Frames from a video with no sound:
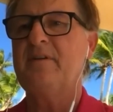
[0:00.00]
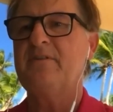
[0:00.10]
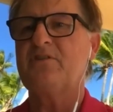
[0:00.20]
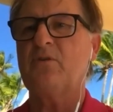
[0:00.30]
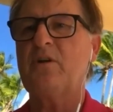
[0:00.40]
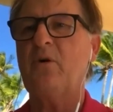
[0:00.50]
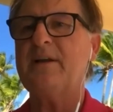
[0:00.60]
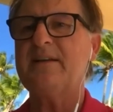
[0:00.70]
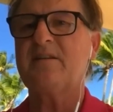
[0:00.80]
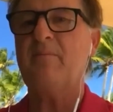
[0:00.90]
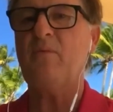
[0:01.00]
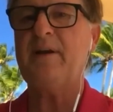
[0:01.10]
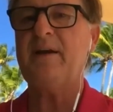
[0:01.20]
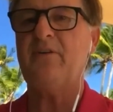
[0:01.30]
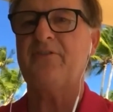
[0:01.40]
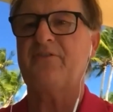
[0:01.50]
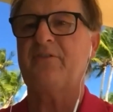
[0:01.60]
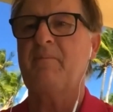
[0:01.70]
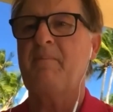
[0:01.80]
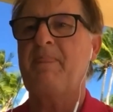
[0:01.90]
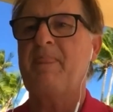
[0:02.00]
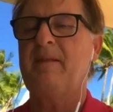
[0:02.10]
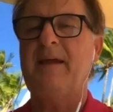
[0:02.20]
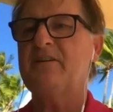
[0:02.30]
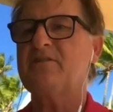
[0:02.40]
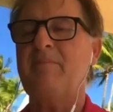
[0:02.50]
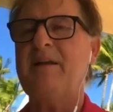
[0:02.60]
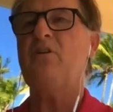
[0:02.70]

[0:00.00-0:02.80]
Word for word: So go get someone else. That doesn't mean you